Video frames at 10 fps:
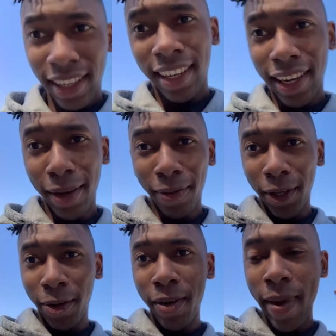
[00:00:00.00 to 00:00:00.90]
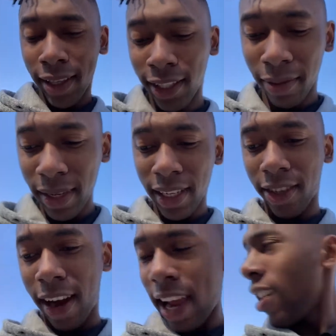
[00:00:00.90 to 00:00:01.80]
I'm gonna run back to Jamaica
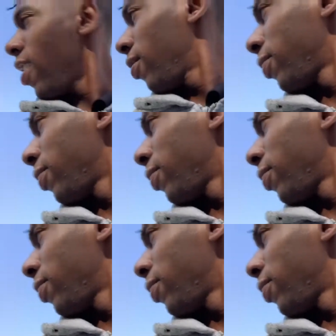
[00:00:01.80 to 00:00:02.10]
right now.